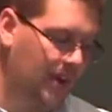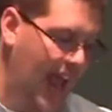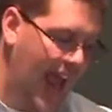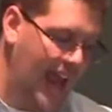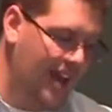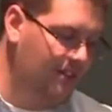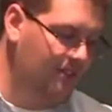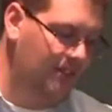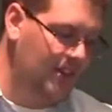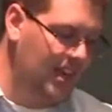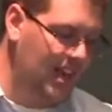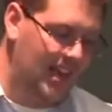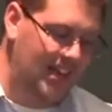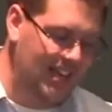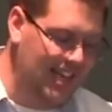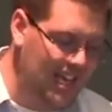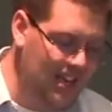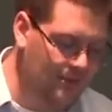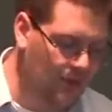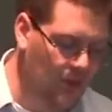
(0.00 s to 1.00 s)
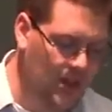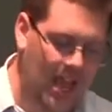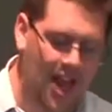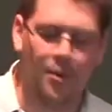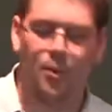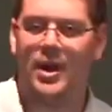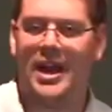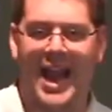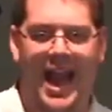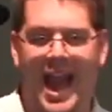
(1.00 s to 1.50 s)
envy and evil, and
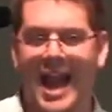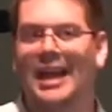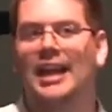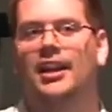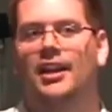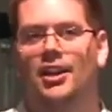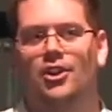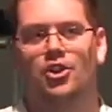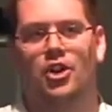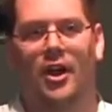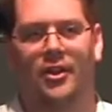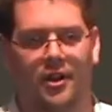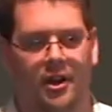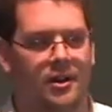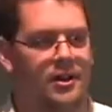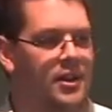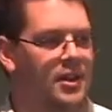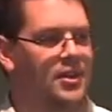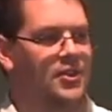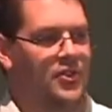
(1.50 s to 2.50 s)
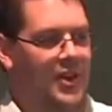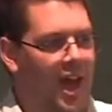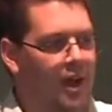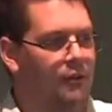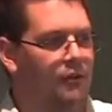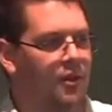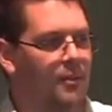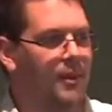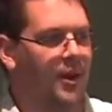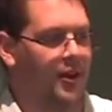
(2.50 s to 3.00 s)
we hated each other. Sound
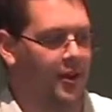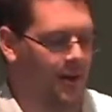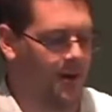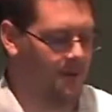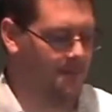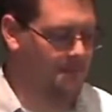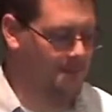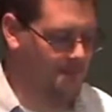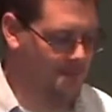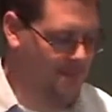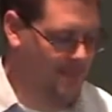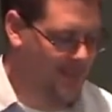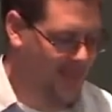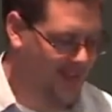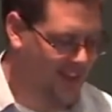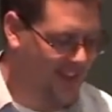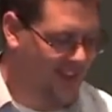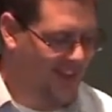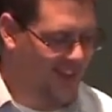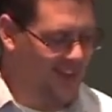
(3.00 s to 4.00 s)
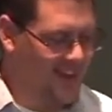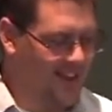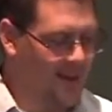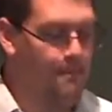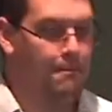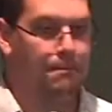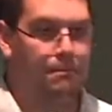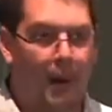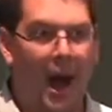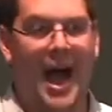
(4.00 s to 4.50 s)
familiar?
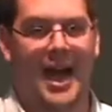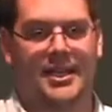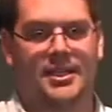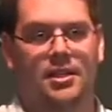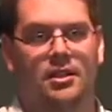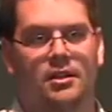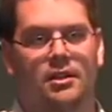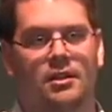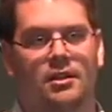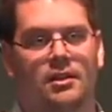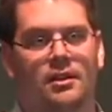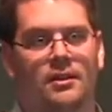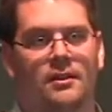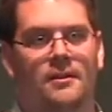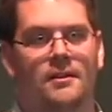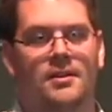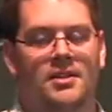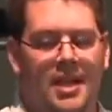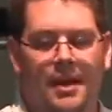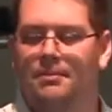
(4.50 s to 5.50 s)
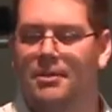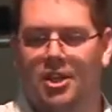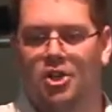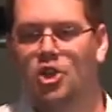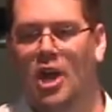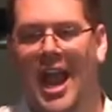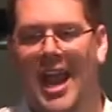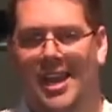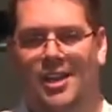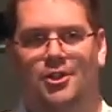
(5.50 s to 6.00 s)
But something
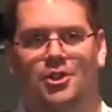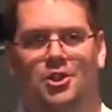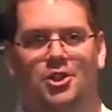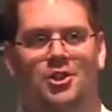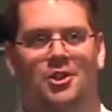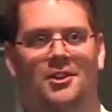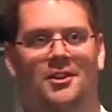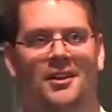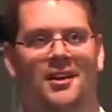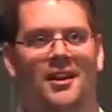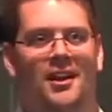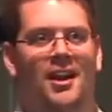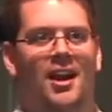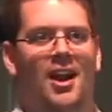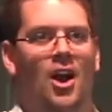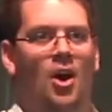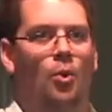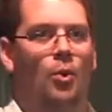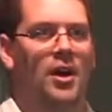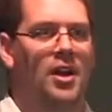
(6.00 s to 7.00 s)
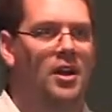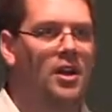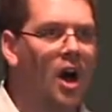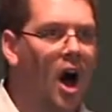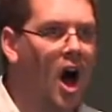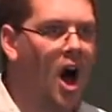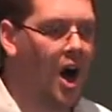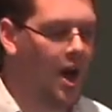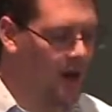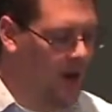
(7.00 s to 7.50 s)
changed. When
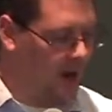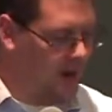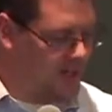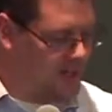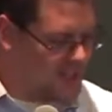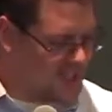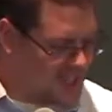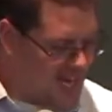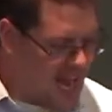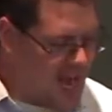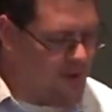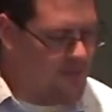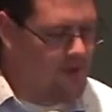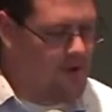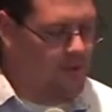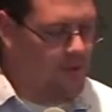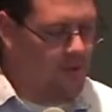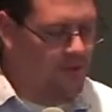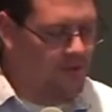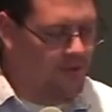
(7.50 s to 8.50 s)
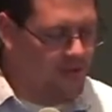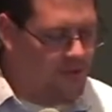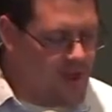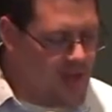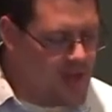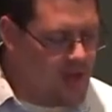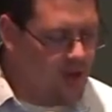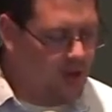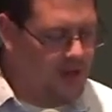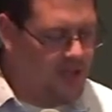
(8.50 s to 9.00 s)
God, our Savior,
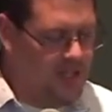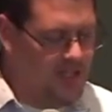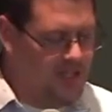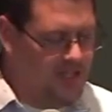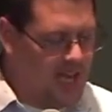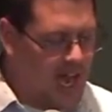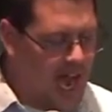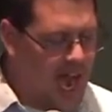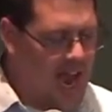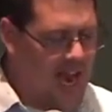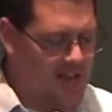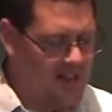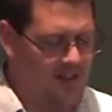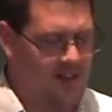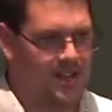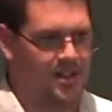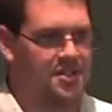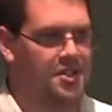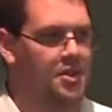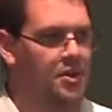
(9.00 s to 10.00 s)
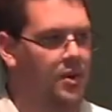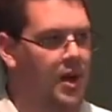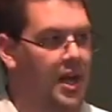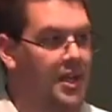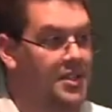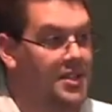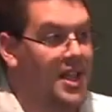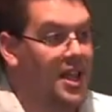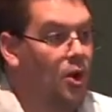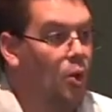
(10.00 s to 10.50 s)
revealed his kindness to us,
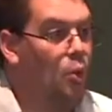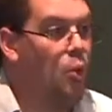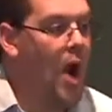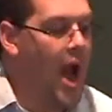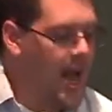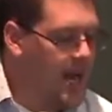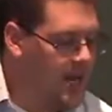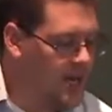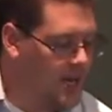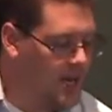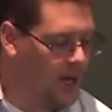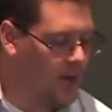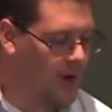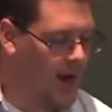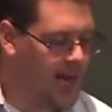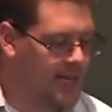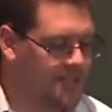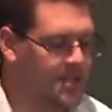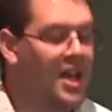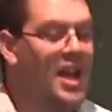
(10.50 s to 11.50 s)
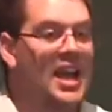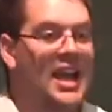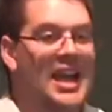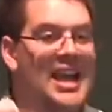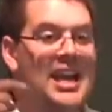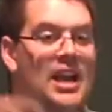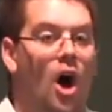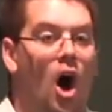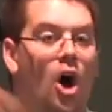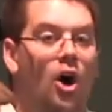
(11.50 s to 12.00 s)
that awakening grace,
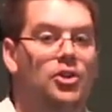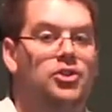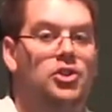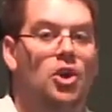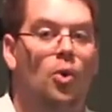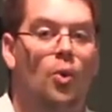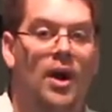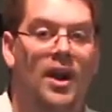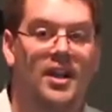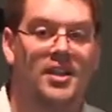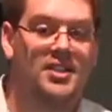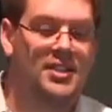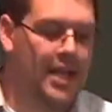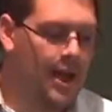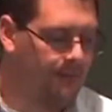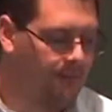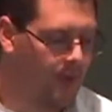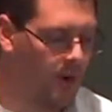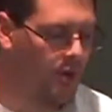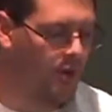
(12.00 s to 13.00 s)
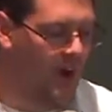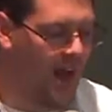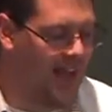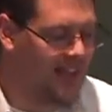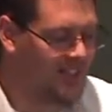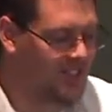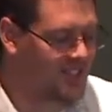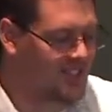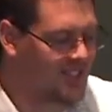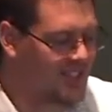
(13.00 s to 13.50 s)
he also went a step further and
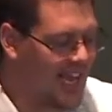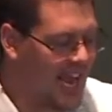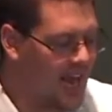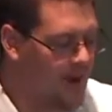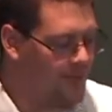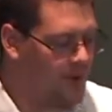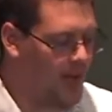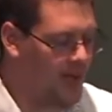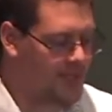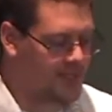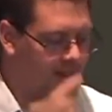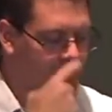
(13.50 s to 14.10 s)
saved us,